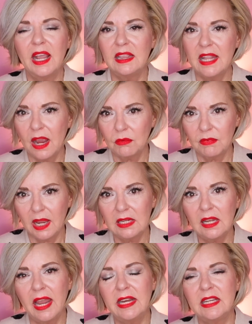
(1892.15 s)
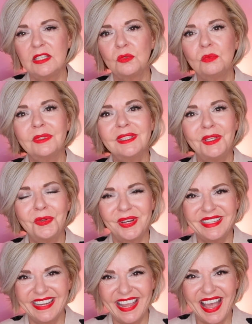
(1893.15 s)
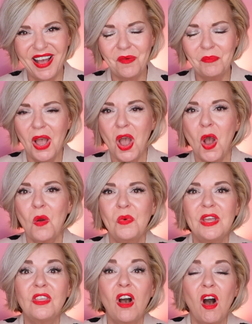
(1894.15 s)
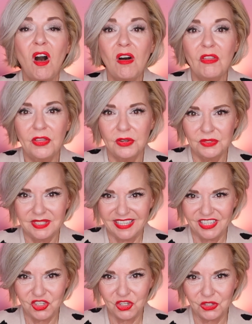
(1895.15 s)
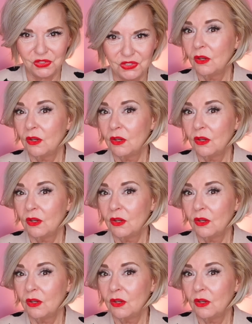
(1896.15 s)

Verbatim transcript: and that red light is really going to help with all those issues.